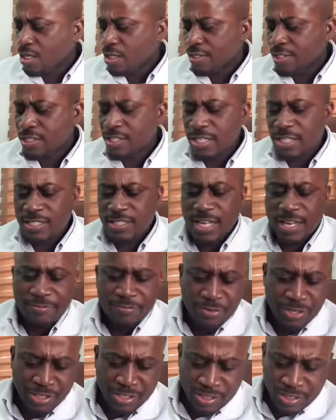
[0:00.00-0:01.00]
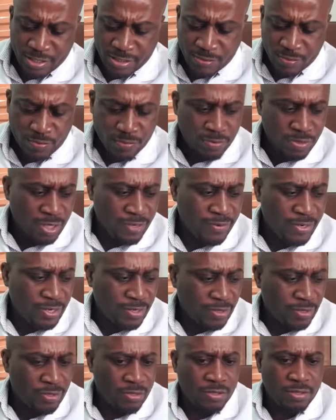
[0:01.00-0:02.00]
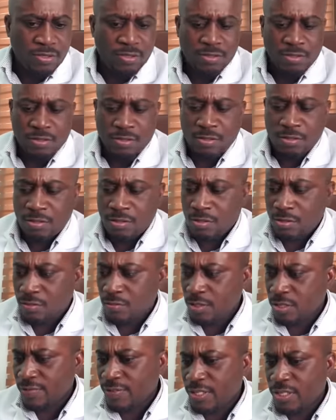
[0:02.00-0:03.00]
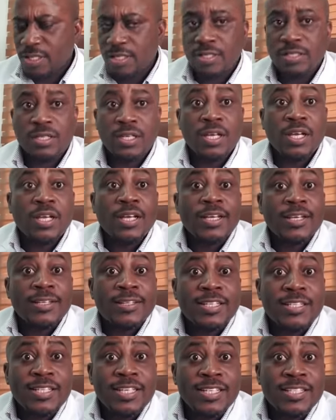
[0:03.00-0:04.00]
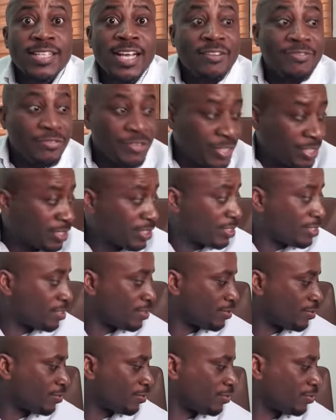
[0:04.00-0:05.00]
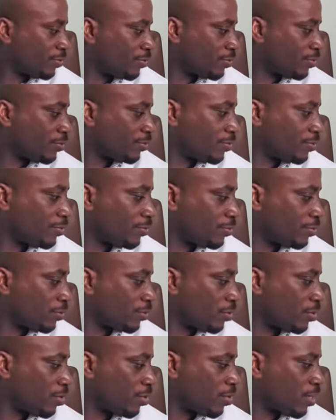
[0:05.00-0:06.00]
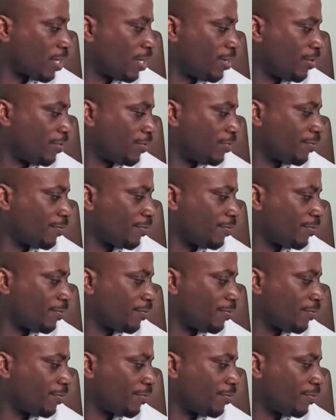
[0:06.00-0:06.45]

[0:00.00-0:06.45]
These things have risks. What have I done? These things have risks, okay?